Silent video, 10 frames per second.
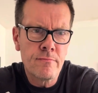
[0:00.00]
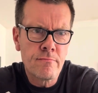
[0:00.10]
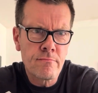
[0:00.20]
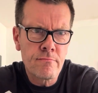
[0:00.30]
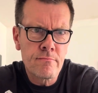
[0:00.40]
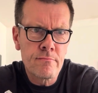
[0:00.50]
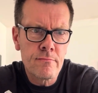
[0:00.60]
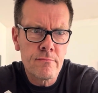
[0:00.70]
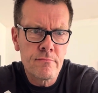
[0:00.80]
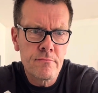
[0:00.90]

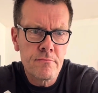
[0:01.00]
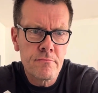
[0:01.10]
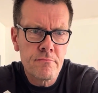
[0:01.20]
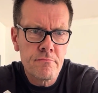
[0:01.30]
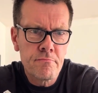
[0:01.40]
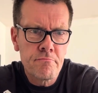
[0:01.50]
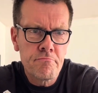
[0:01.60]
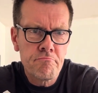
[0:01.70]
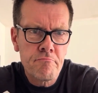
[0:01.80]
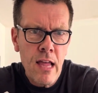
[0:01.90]

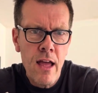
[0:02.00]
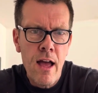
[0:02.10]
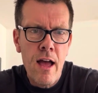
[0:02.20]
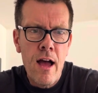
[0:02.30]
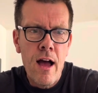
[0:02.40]
(silence)